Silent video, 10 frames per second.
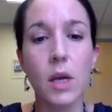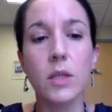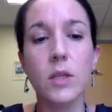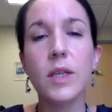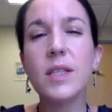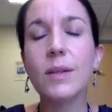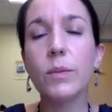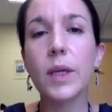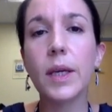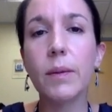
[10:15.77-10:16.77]
So this
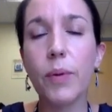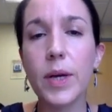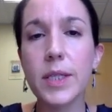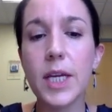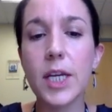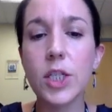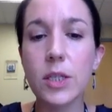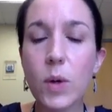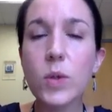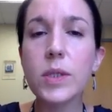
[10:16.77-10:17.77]
presentation is
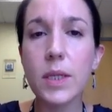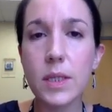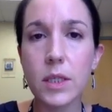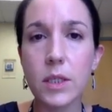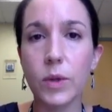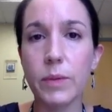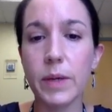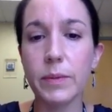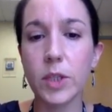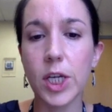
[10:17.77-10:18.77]
most consistent with
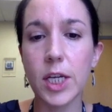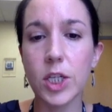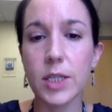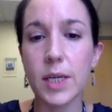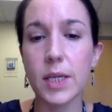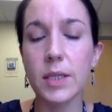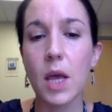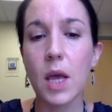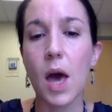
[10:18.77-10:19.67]
minimal change disease,